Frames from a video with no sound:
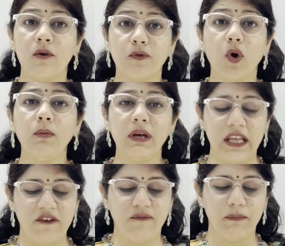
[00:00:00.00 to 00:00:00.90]
from
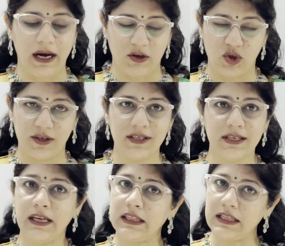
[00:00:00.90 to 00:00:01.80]
leaf
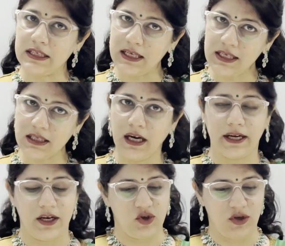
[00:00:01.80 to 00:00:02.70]
margins. This is
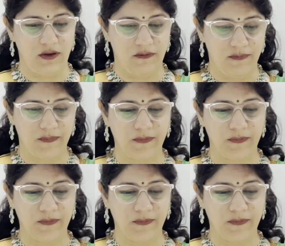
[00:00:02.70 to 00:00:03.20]
guttation.